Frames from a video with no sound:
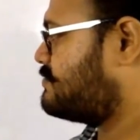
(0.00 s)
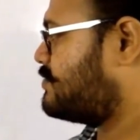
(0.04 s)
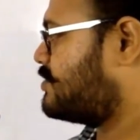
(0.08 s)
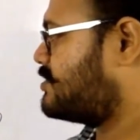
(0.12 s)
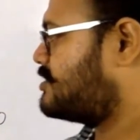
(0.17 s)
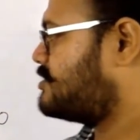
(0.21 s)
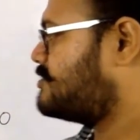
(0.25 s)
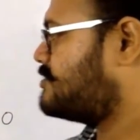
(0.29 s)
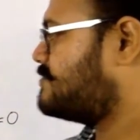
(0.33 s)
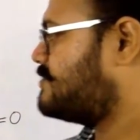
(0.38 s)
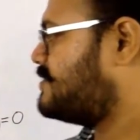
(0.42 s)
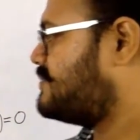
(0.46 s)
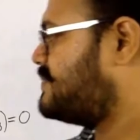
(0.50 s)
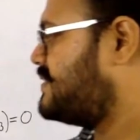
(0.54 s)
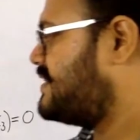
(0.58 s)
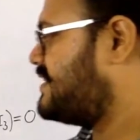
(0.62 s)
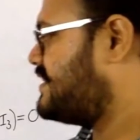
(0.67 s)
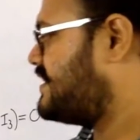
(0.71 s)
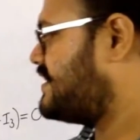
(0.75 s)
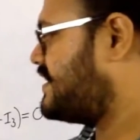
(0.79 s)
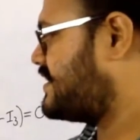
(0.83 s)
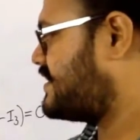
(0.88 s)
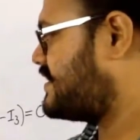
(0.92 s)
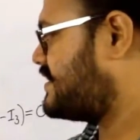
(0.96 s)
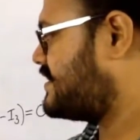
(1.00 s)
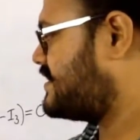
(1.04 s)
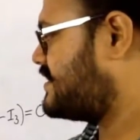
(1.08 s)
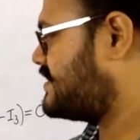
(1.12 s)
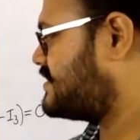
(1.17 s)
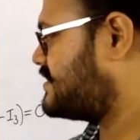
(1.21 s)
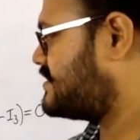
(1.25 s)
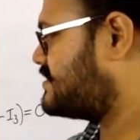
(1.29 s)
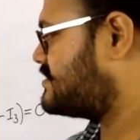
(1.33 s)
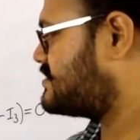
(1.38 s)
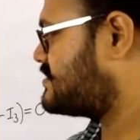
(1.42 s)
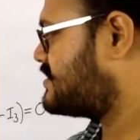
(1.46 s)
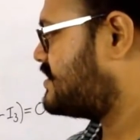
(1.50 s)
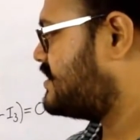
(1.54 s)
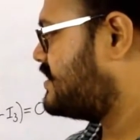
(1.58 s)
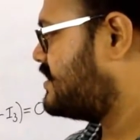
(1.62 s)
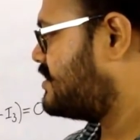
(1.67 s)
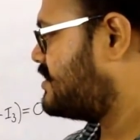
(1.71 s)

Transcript: what you will be getting is,